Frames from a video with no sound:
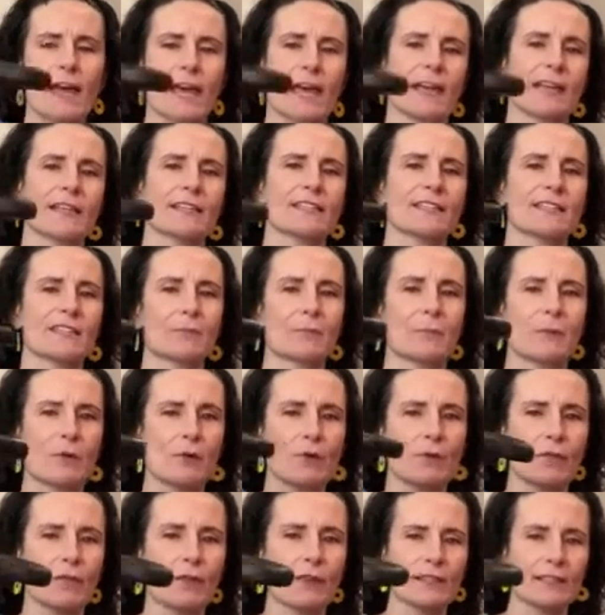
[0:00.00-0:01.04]
is to
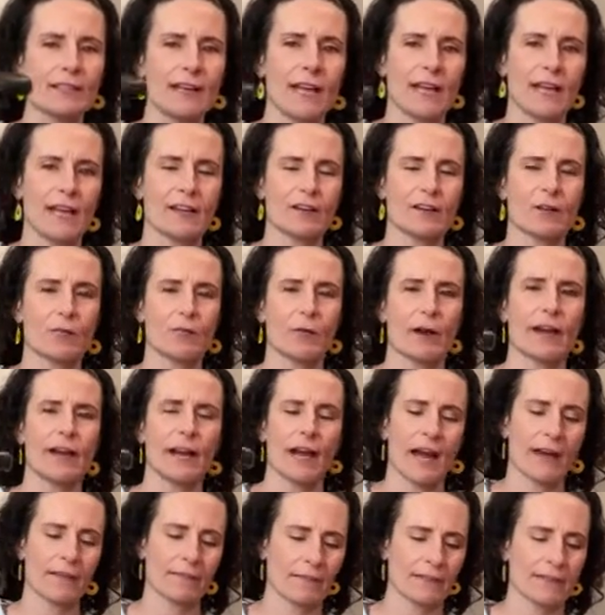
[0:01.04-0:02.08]
move this handle right
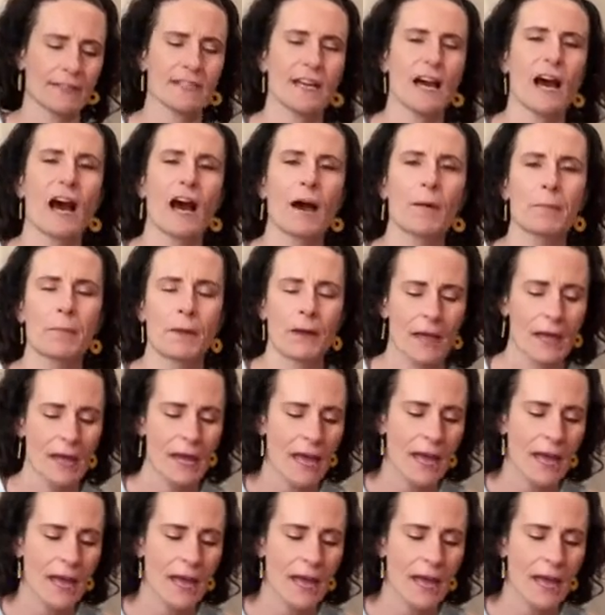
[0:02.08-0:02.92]
at the top.